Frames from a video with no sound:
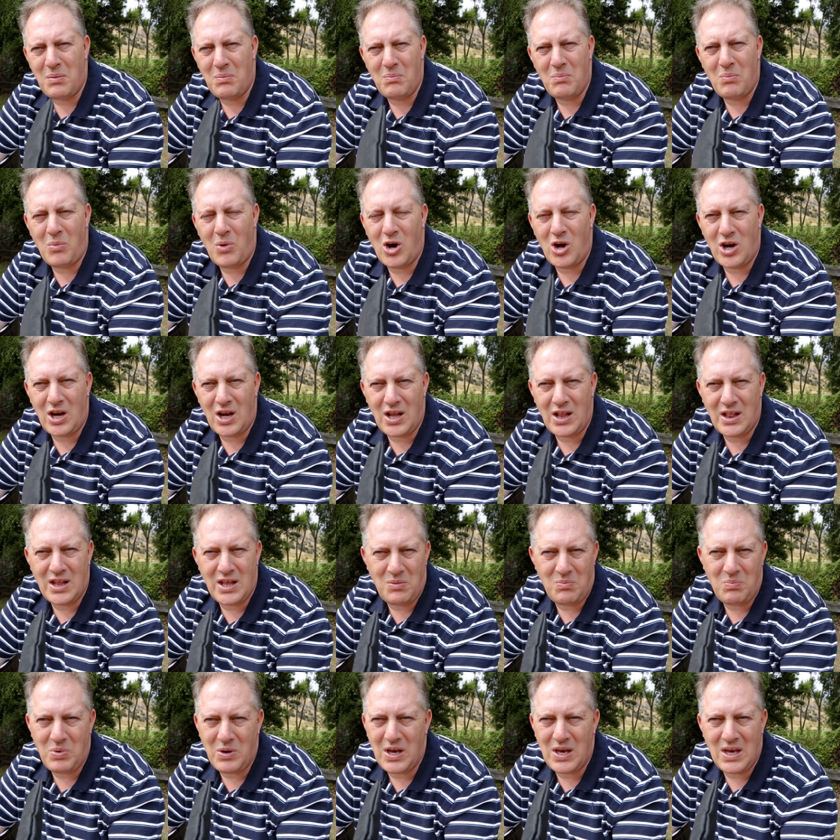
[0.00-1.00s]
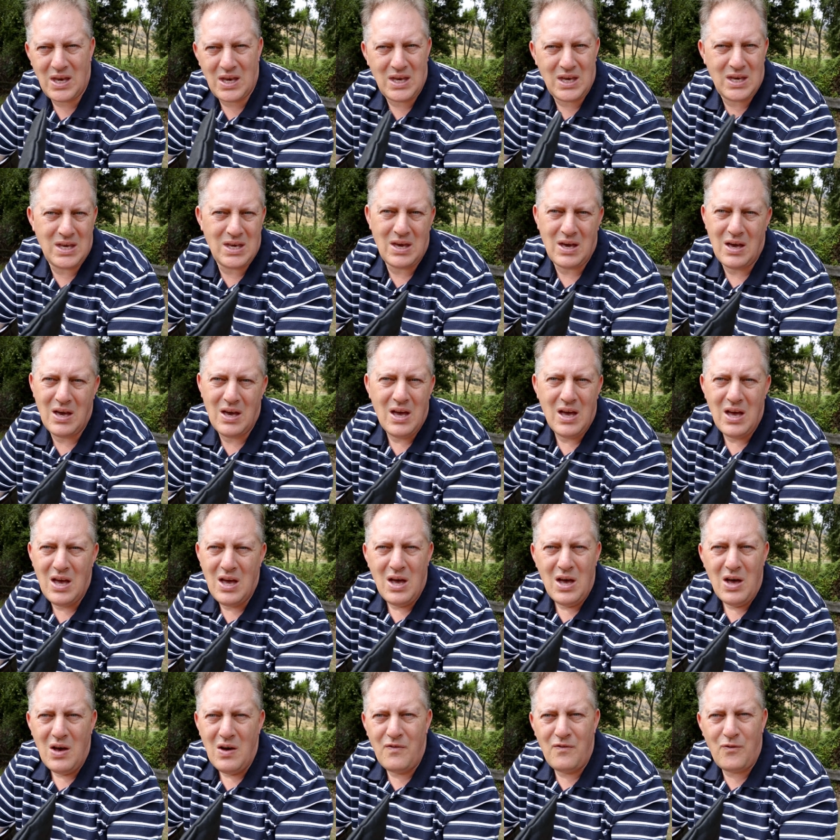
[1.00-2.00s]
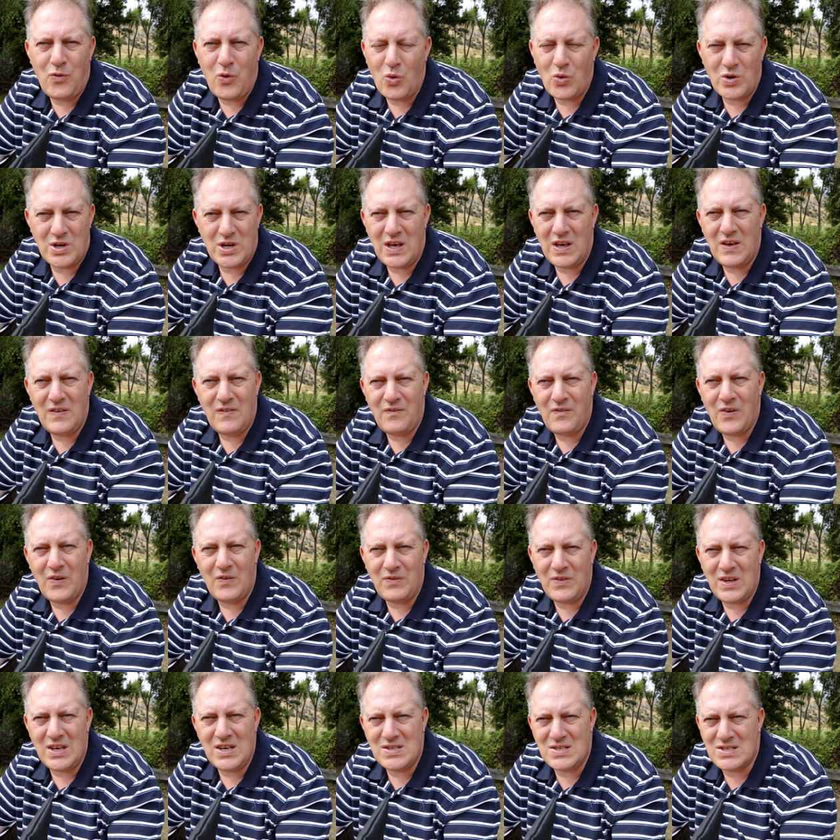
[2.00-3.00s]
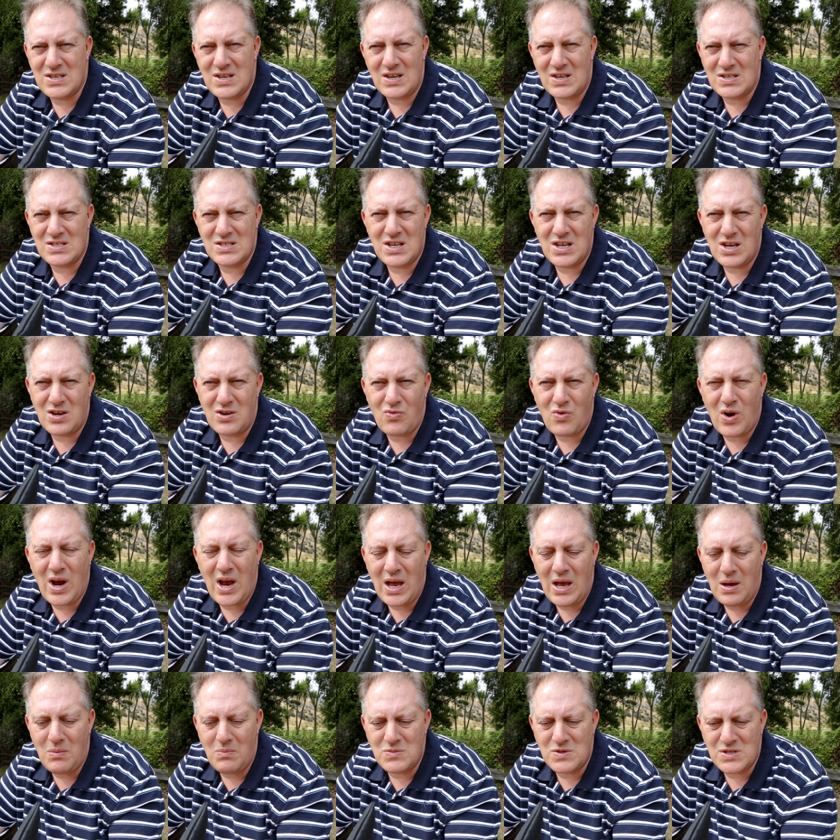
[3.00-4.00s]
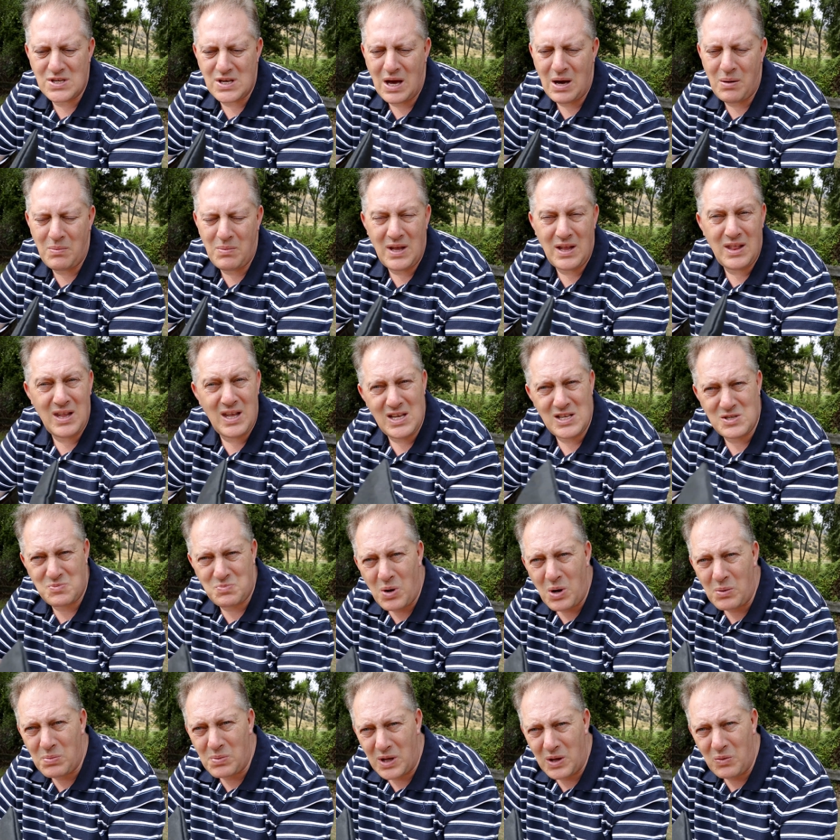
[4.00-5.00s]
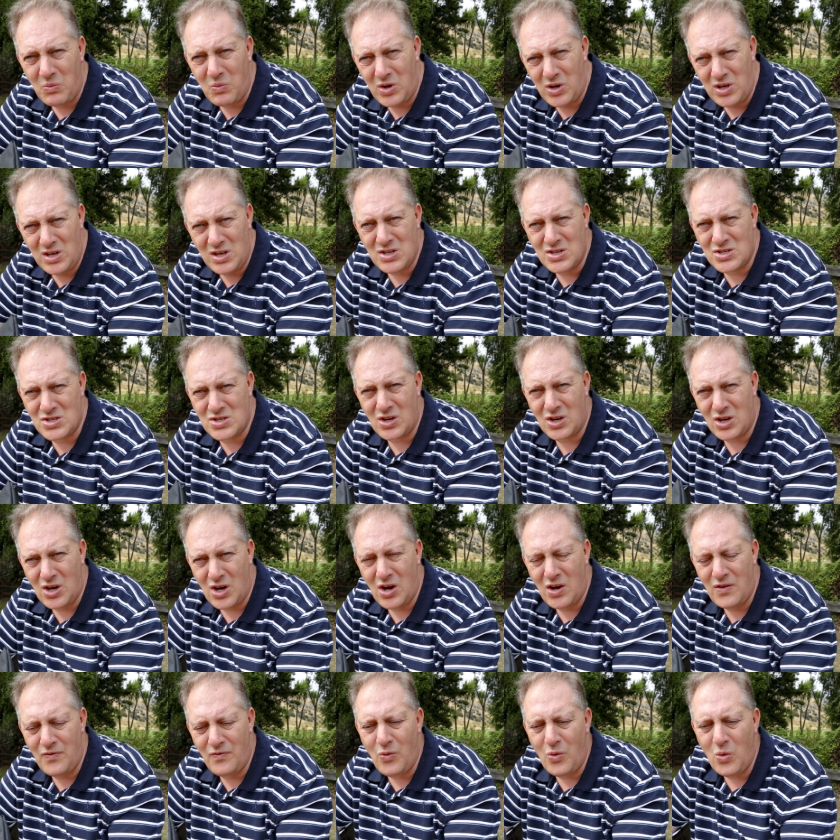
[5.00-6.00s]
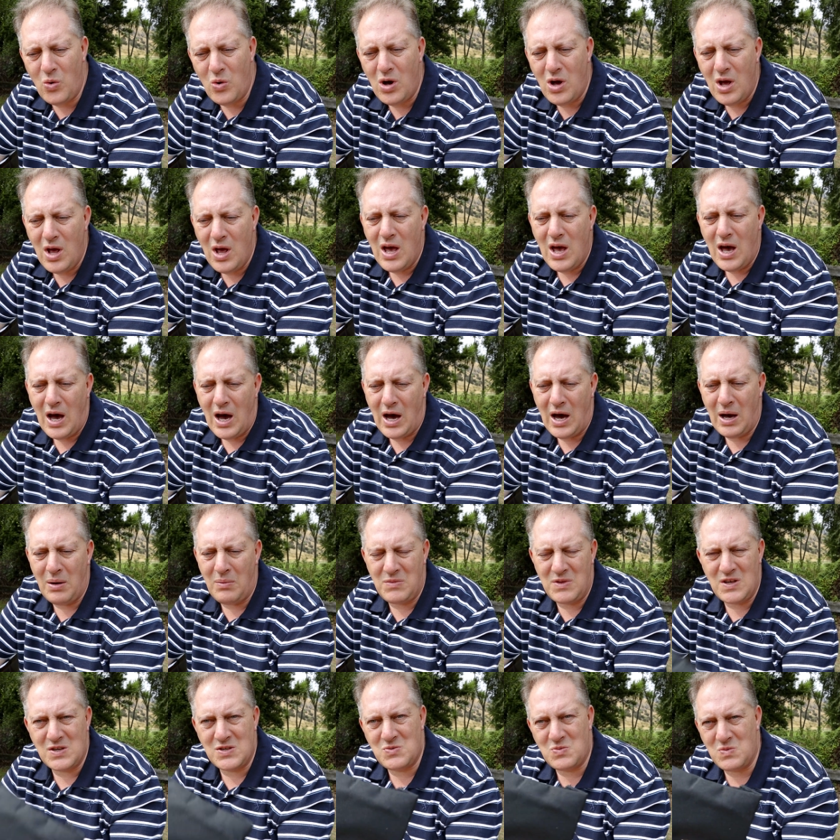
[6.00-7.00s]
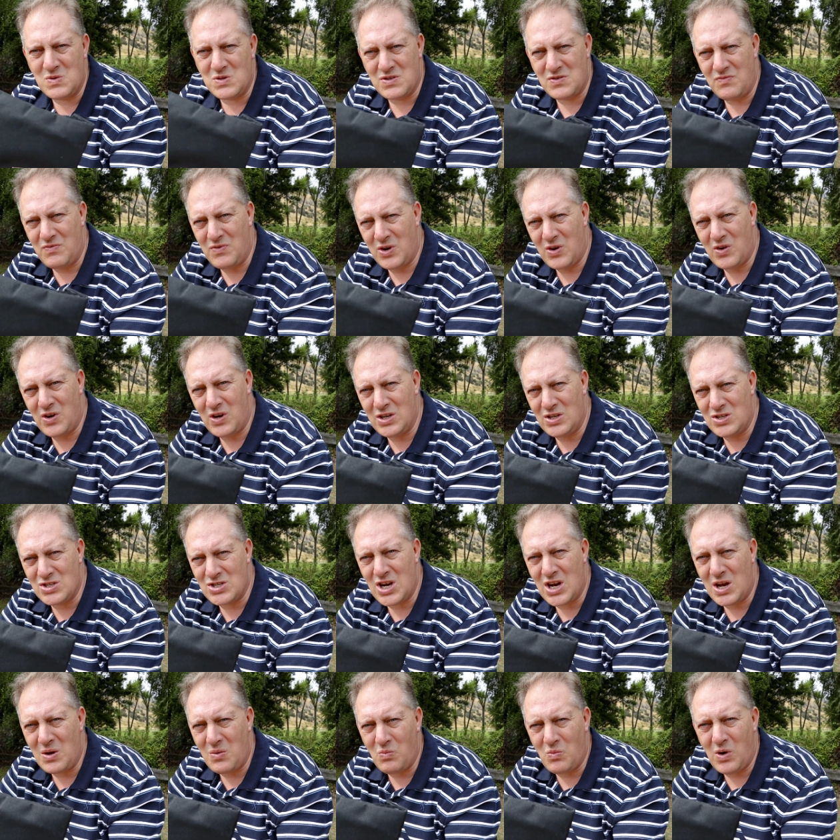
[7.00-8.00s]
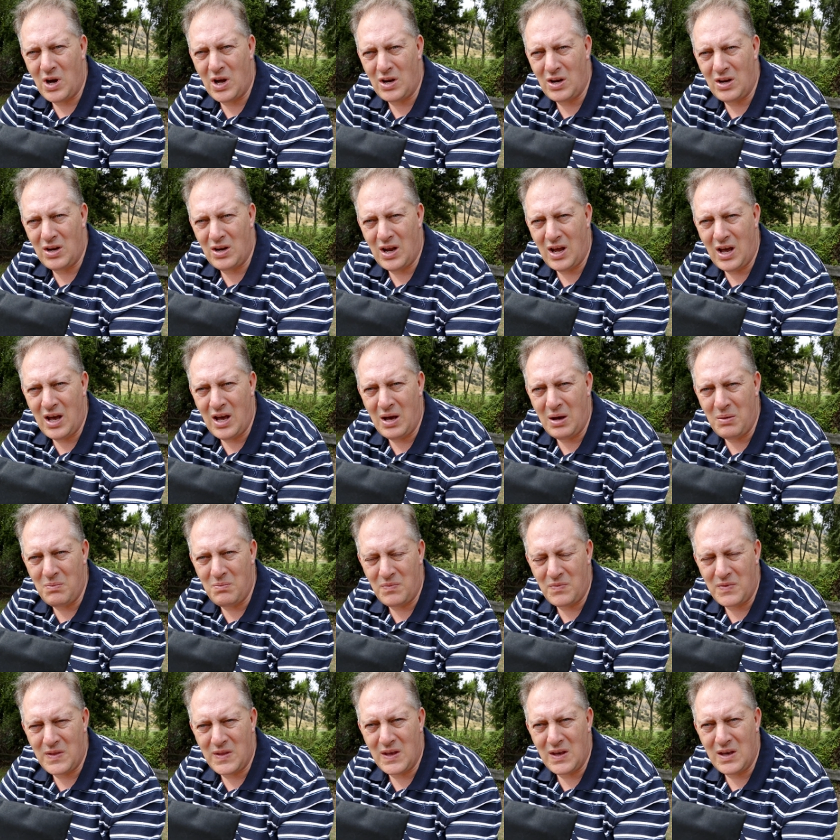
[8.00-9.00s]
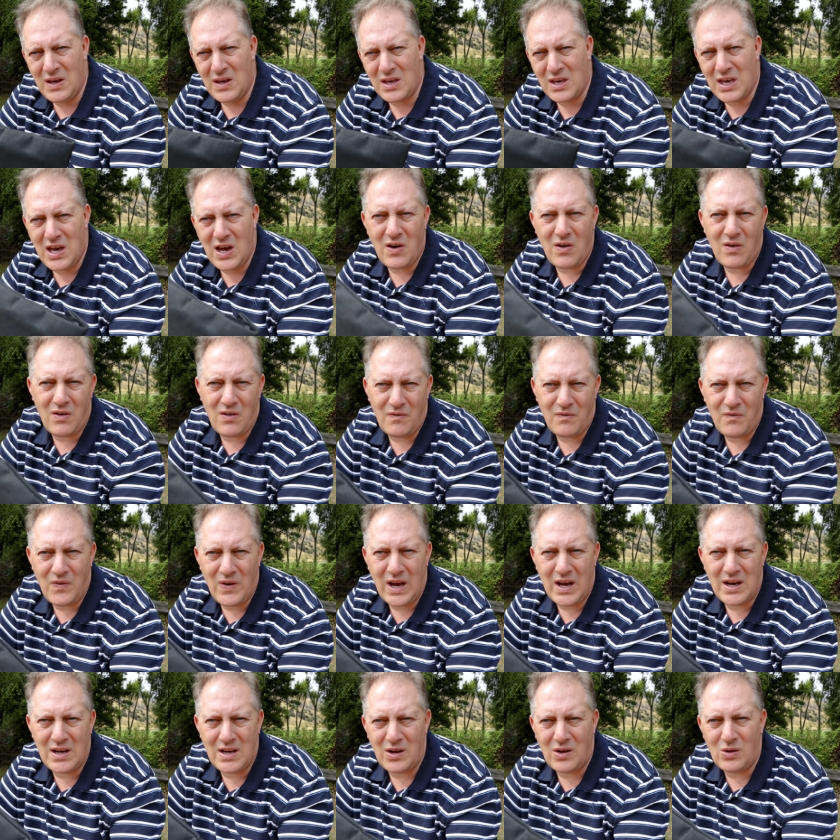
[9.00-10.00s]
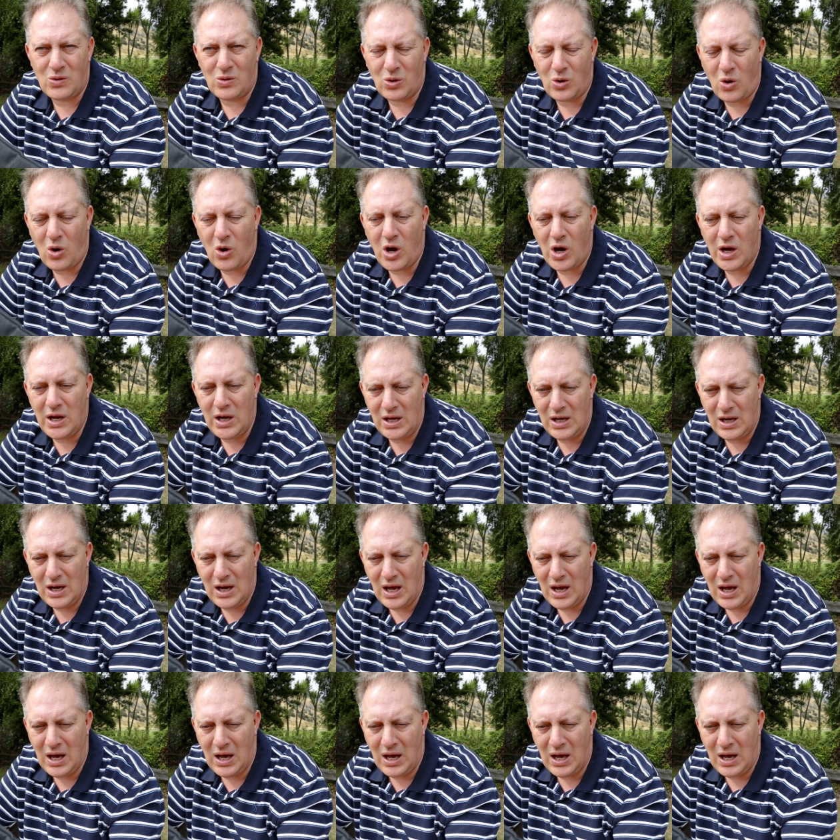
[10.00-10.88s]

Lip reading: might only be 40, 50, 60 grams, and that's probably what you should go for. This was a very cheap one that Karen found online,